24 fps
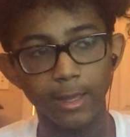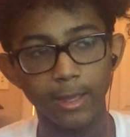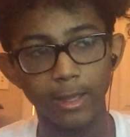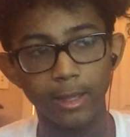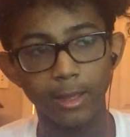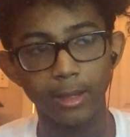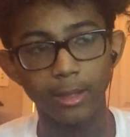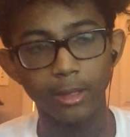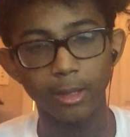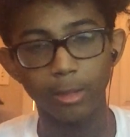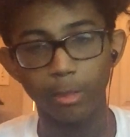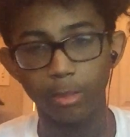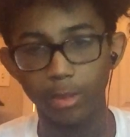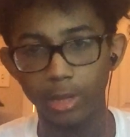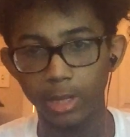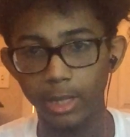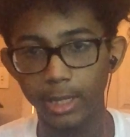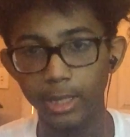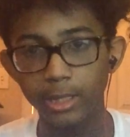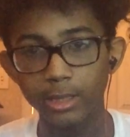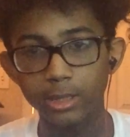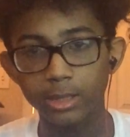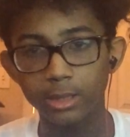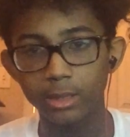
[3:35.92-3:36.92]
in a
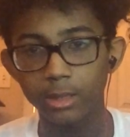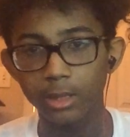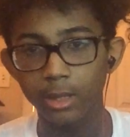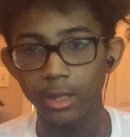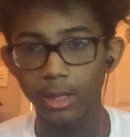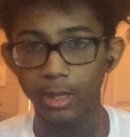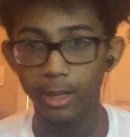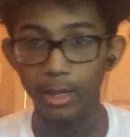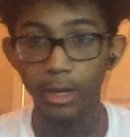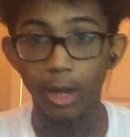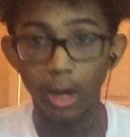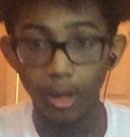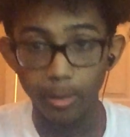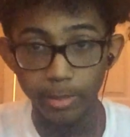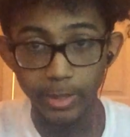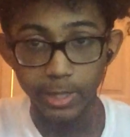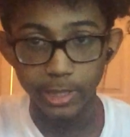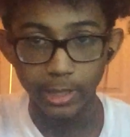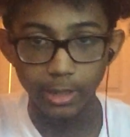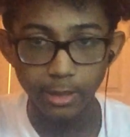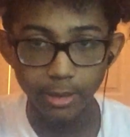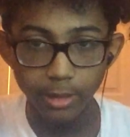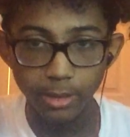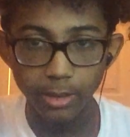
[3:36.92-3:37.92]
place up
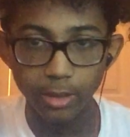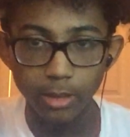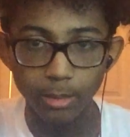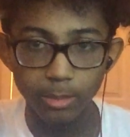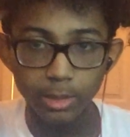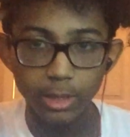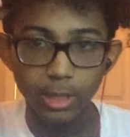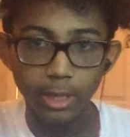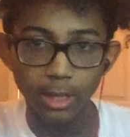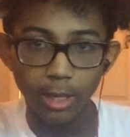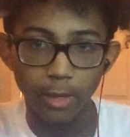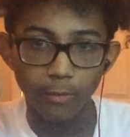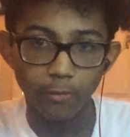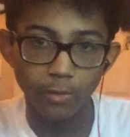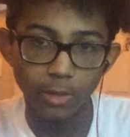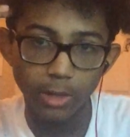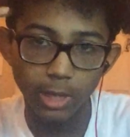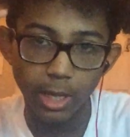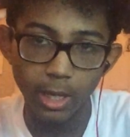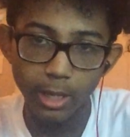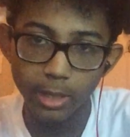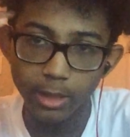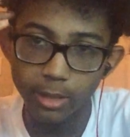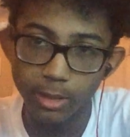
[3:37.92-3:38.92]
here, you know what I'm saying? If you're
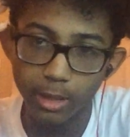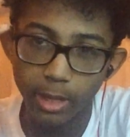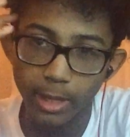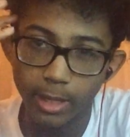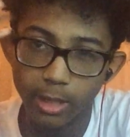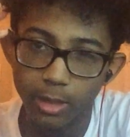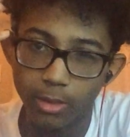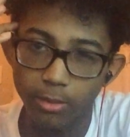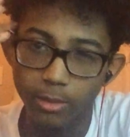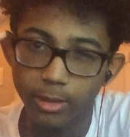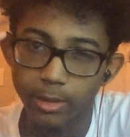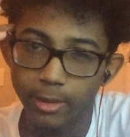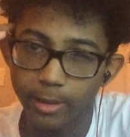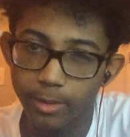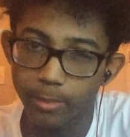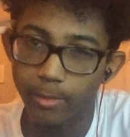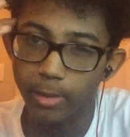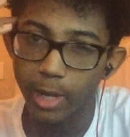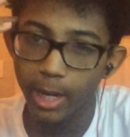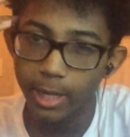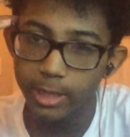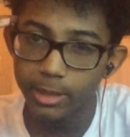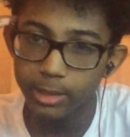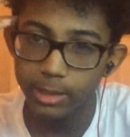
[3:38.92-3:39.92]
not in like a good
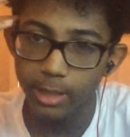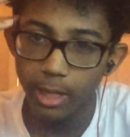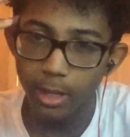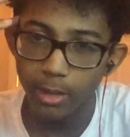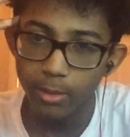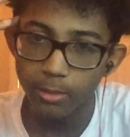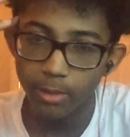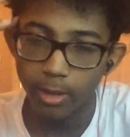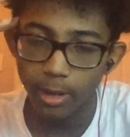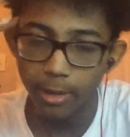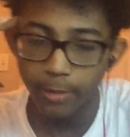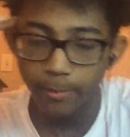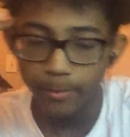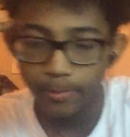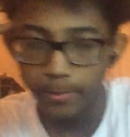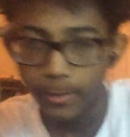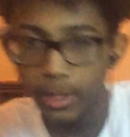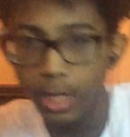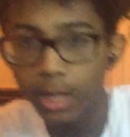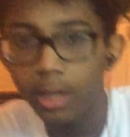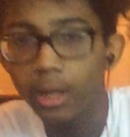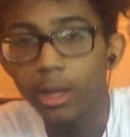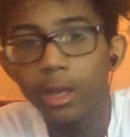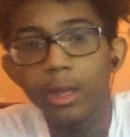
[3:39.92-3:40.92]
mindset, right?
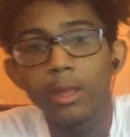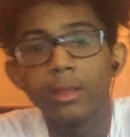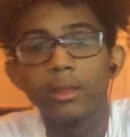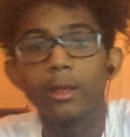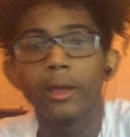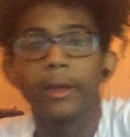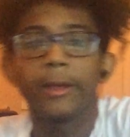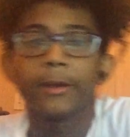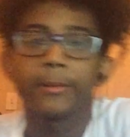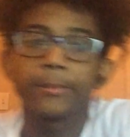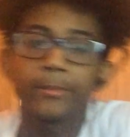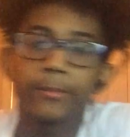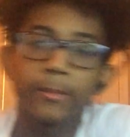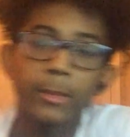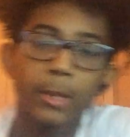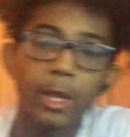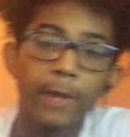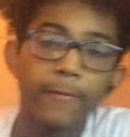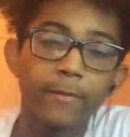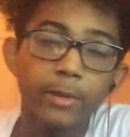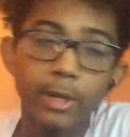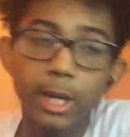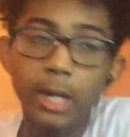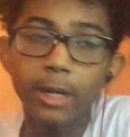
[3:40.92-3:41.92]
Then
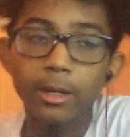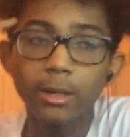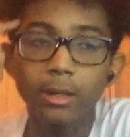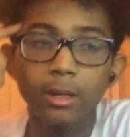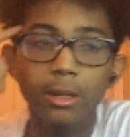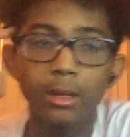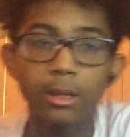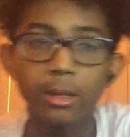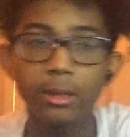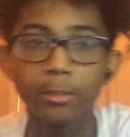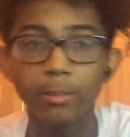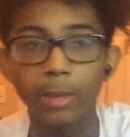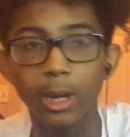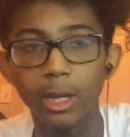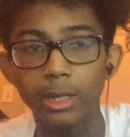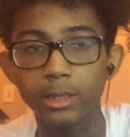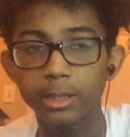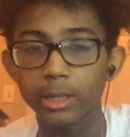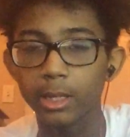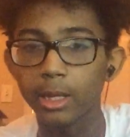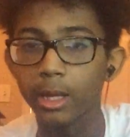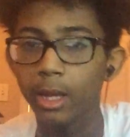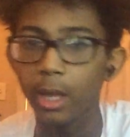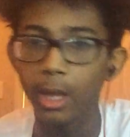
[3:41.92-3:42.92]
if you're not in a good
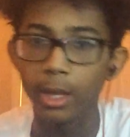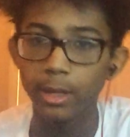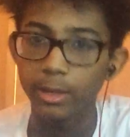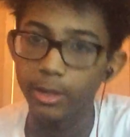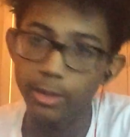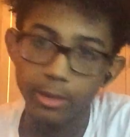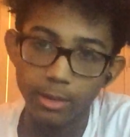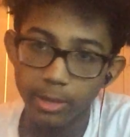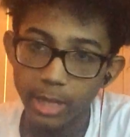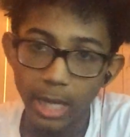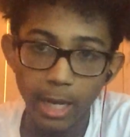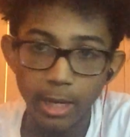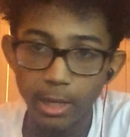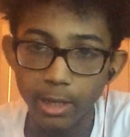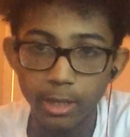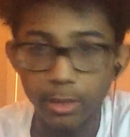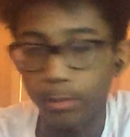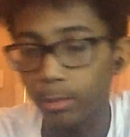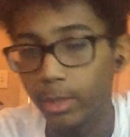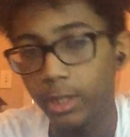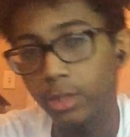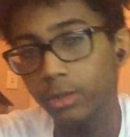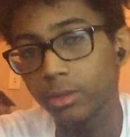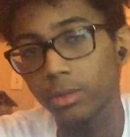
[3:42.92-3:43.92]
mindset, then you're not gonna
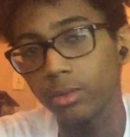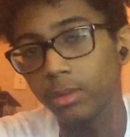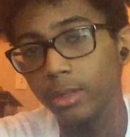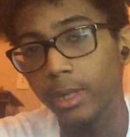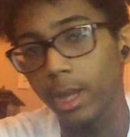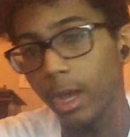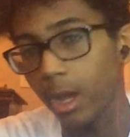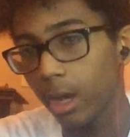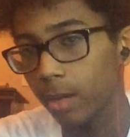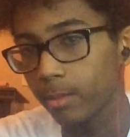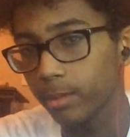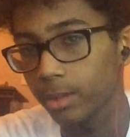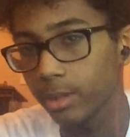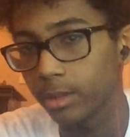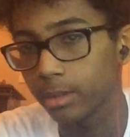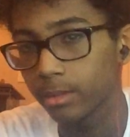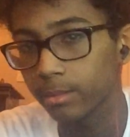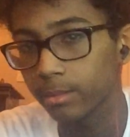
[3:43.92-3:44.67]
be truly happy.